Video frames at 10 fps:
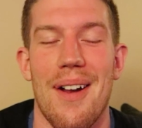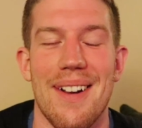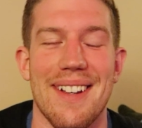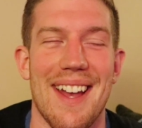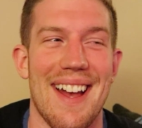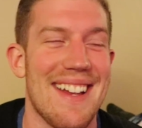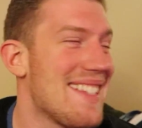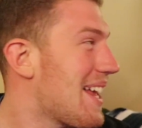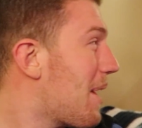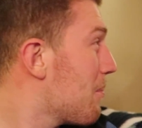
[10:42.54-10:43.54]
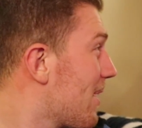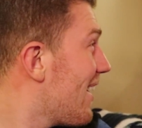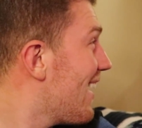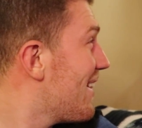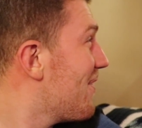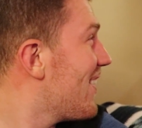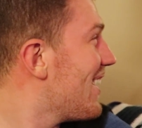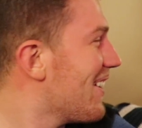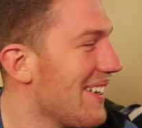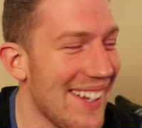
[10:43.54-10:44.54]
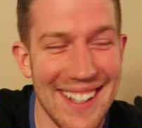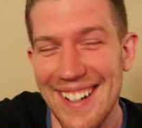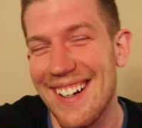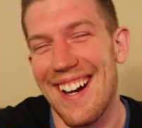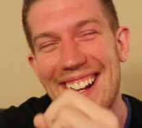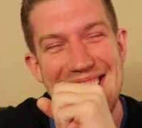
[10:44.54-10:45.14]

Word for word: Alright guys, I'm gonna end the video here.